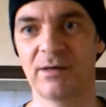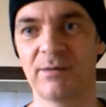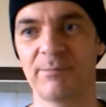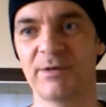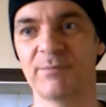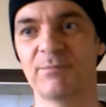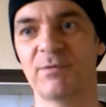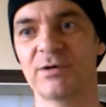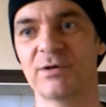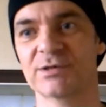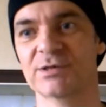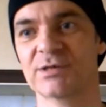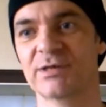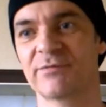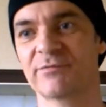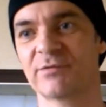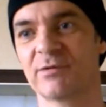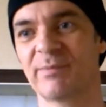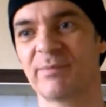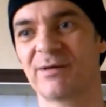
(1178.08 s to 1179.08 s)
I mean, mine
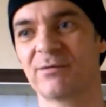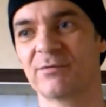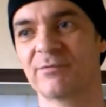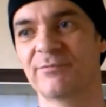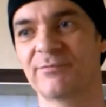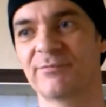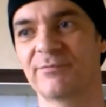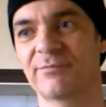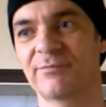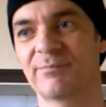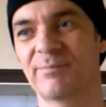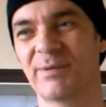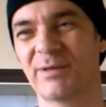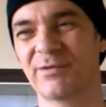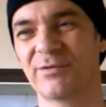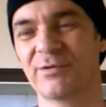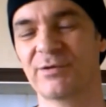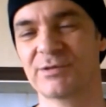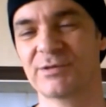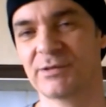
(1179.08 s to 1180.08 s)
sleep for about
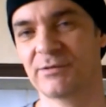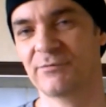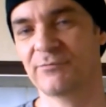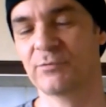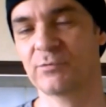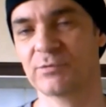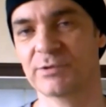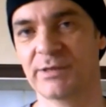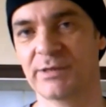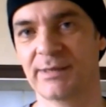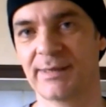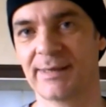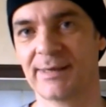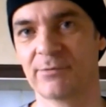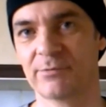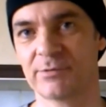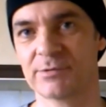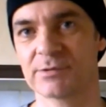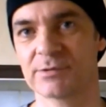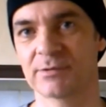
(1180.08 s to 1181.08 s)
about 13, 14
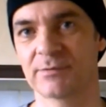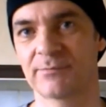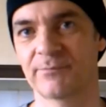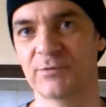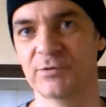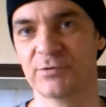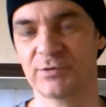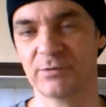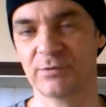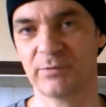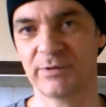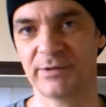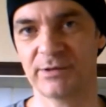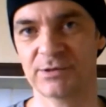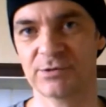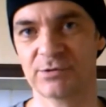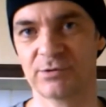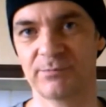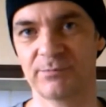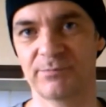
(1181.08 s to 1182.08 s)
hours during the winter
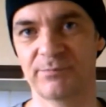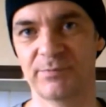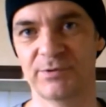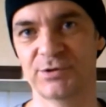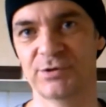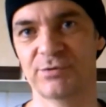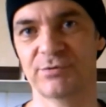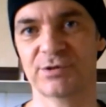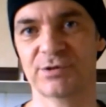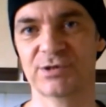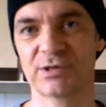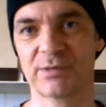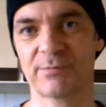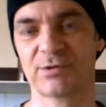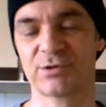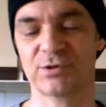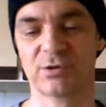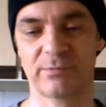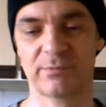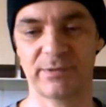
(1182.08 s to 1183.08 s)
time, but during the
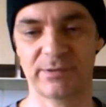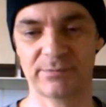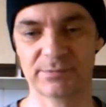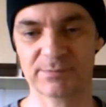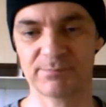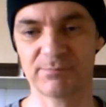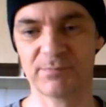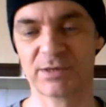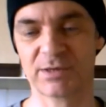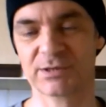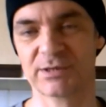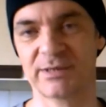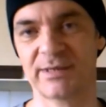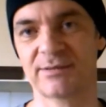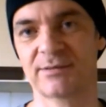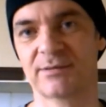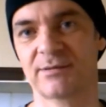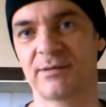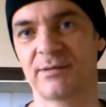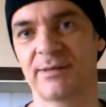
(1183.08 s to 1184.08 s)
summertime, it's much
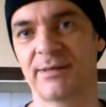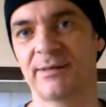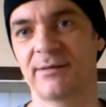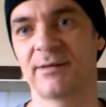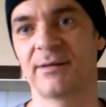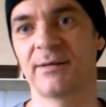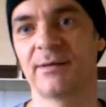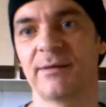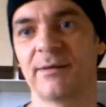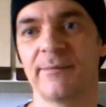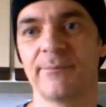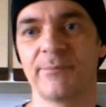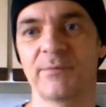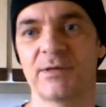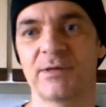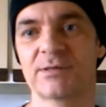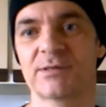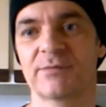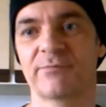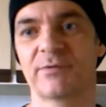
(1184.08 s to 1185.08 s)
less than that.
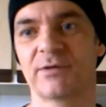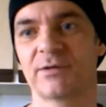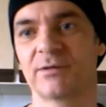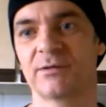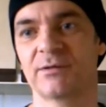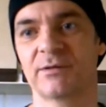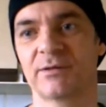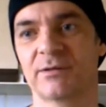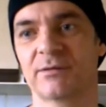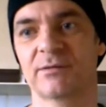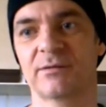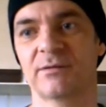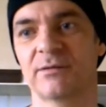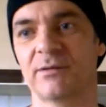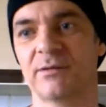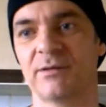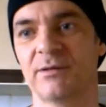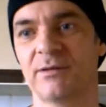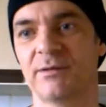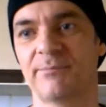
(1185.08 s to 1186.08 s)
It's something like
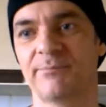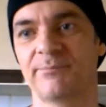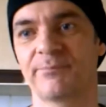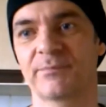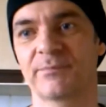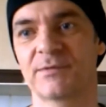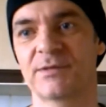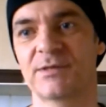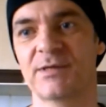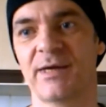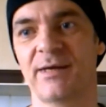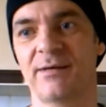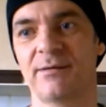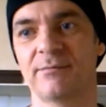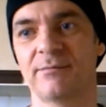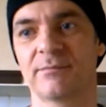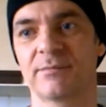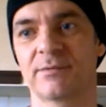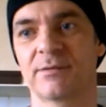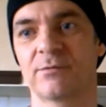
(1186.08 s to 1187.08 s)
um,
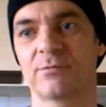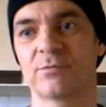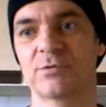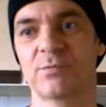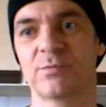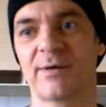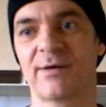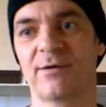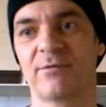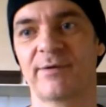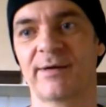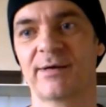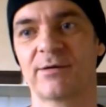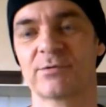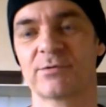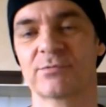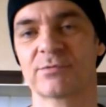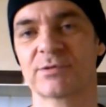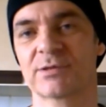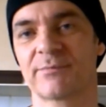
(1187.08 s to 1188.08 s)
10, 12
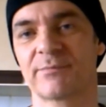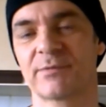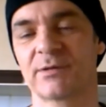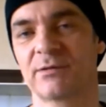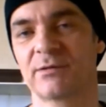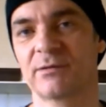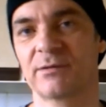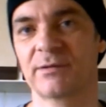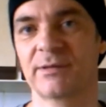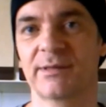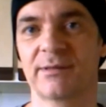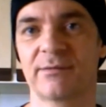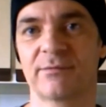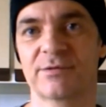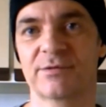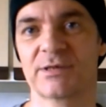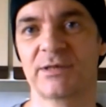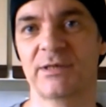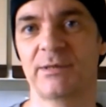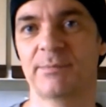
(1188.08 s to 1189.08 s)
hours or something like that
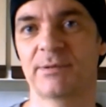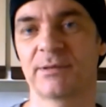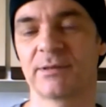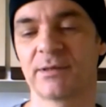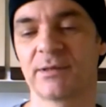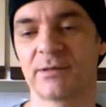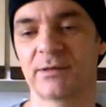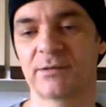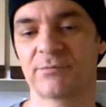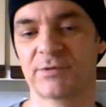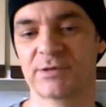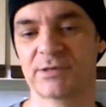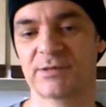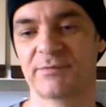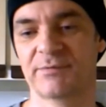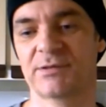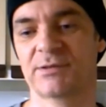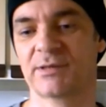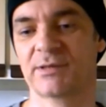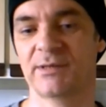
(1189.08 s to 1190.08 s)
of sleep. The rest
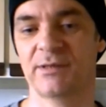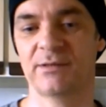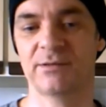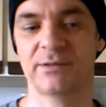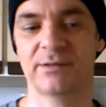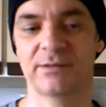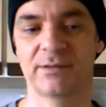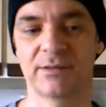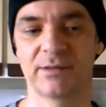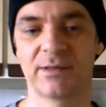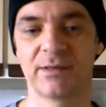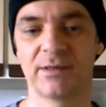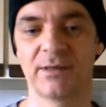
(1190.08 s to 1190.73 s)
of it's daylight.